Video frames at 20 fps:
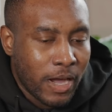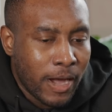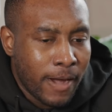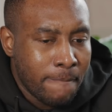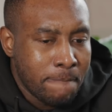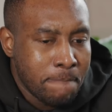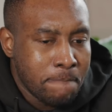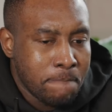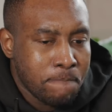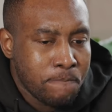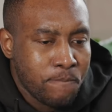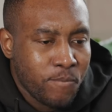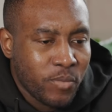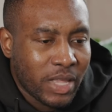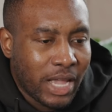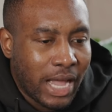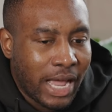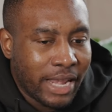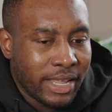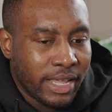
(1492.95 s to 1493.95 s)
Um,
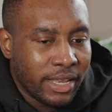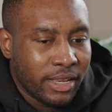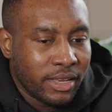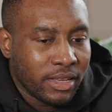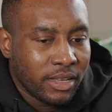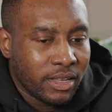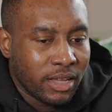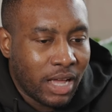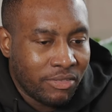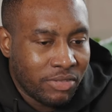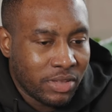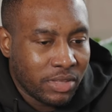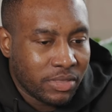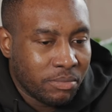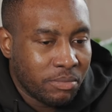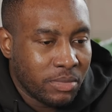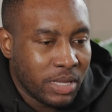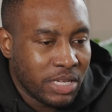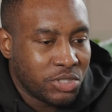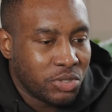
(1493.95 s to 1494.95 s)
And then I
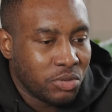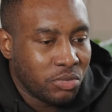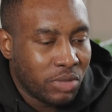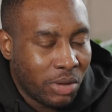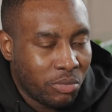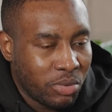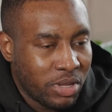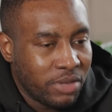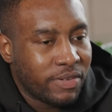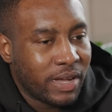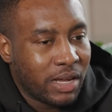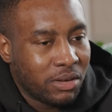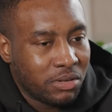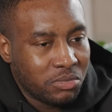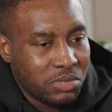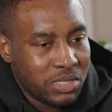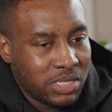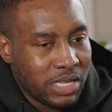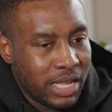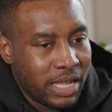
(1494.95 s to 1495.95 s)
think the issue that we
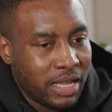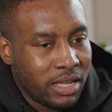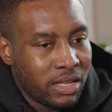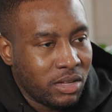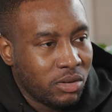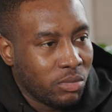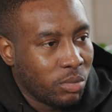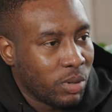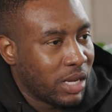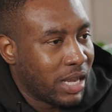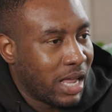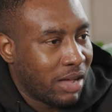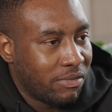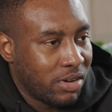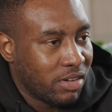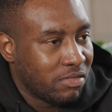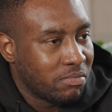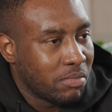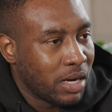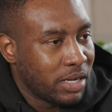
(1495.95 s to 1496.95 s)
found was that we didn't
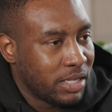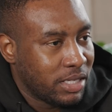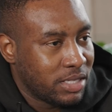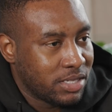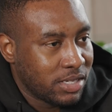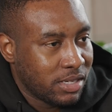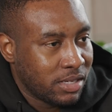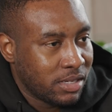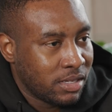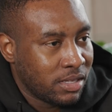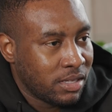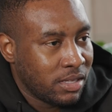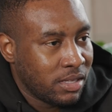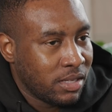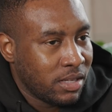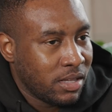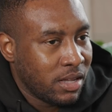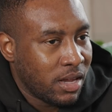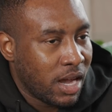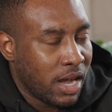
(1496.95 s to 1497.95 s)
have enough money to,
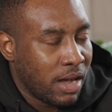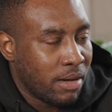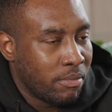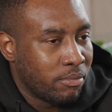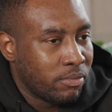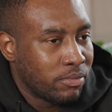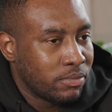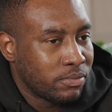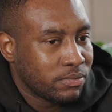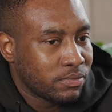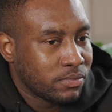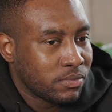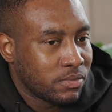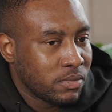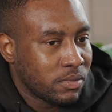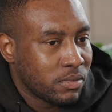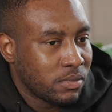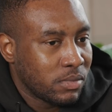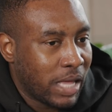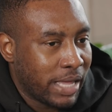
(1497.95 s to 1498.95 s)
um,
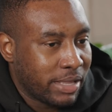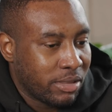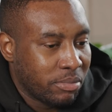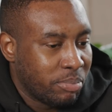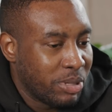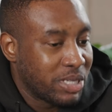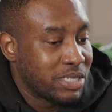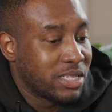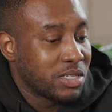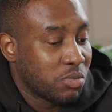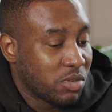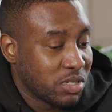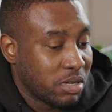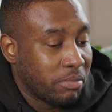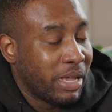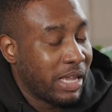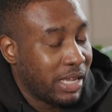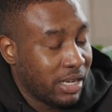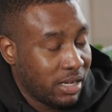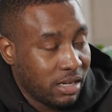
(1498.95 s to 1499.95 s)
like the business
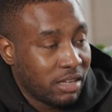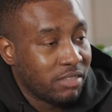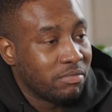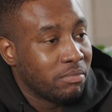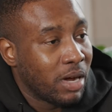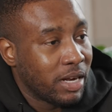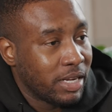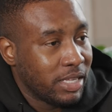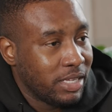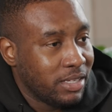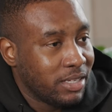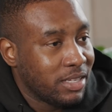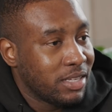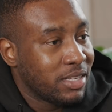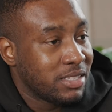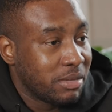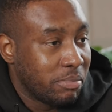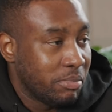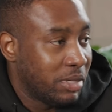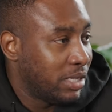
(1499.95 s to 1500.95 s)
wasn't making enough money
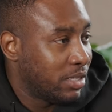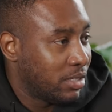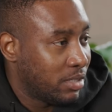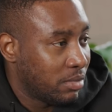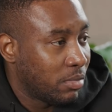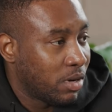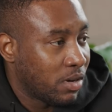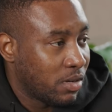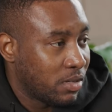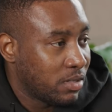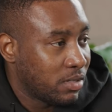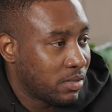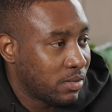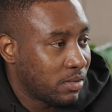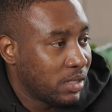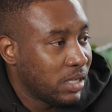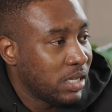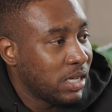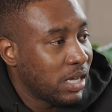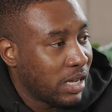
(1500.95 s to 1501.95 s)
to meet the demand.
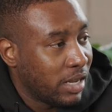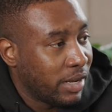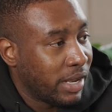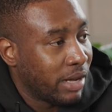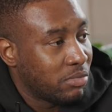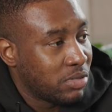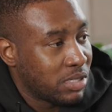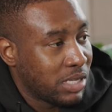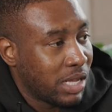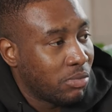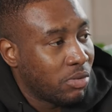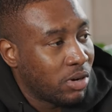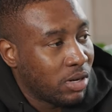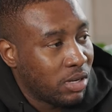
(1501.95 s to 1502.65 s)
And that was like